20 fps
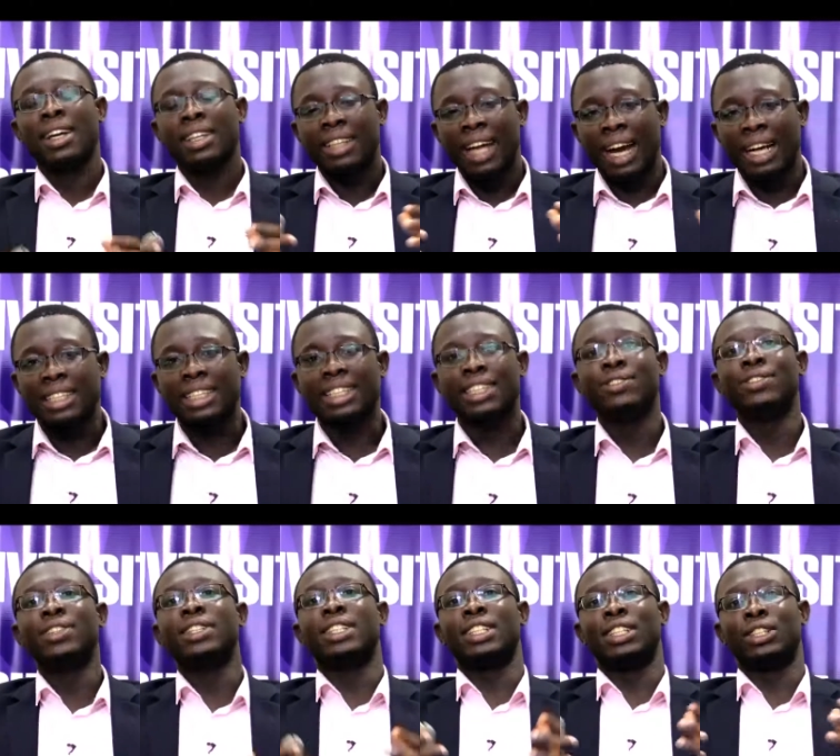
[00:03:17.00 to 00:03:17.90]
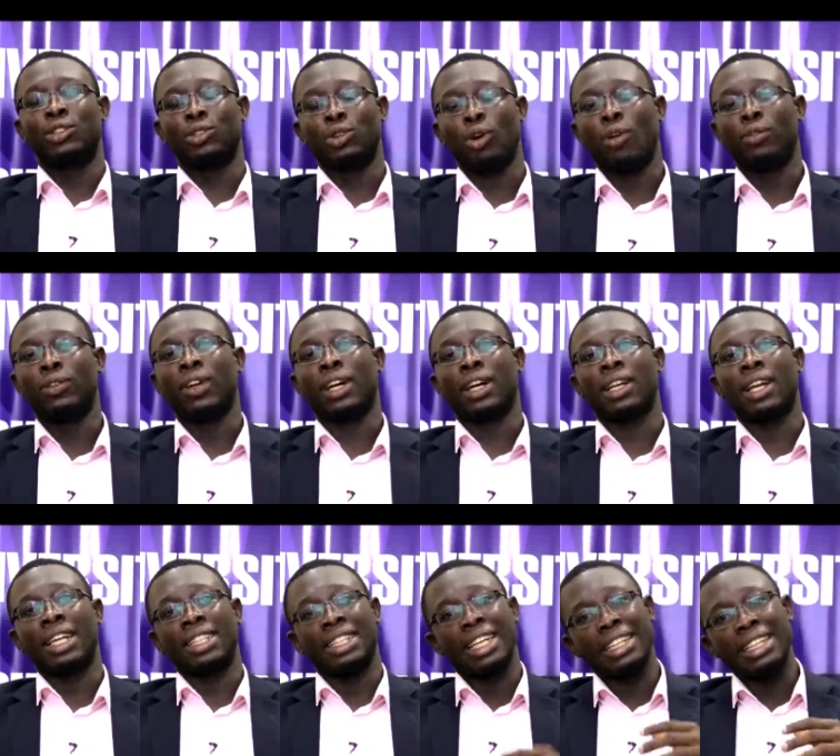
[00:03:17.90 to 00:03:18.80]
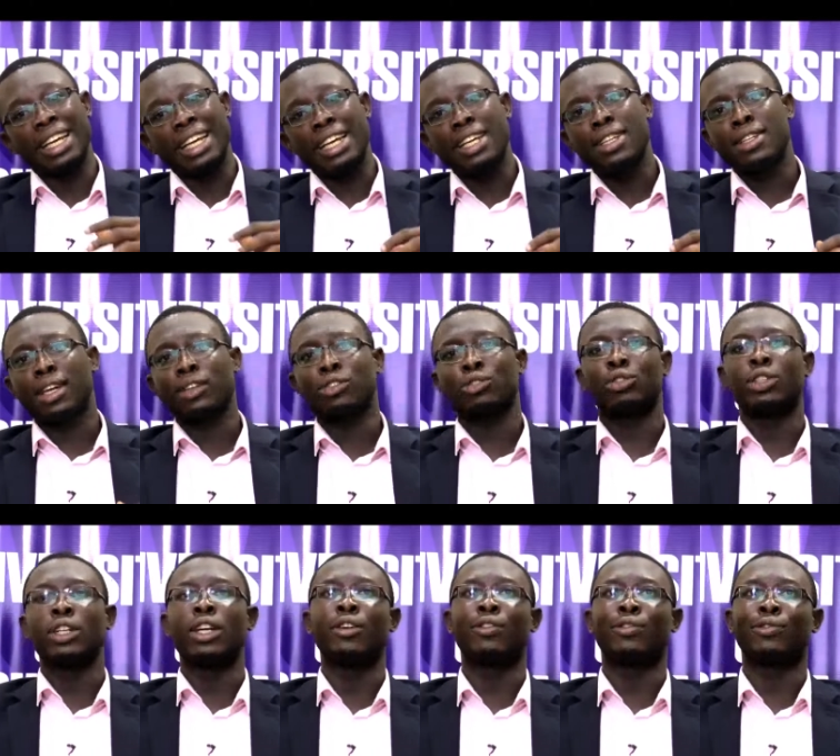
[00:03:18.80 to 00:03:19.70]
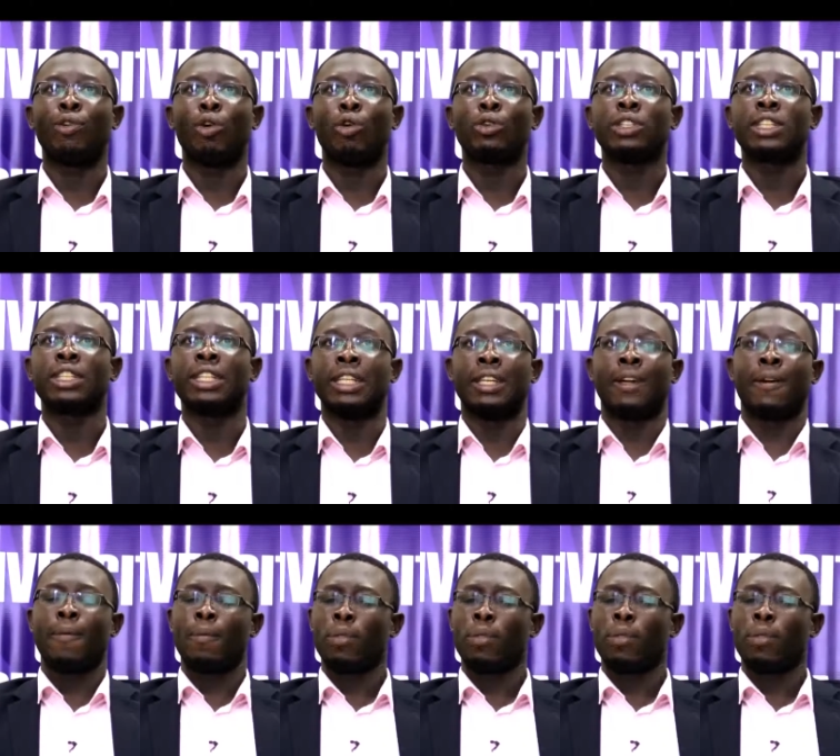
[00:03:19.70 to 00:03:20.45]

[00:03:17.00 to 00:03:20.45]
the activities of the client and the industry it falls in.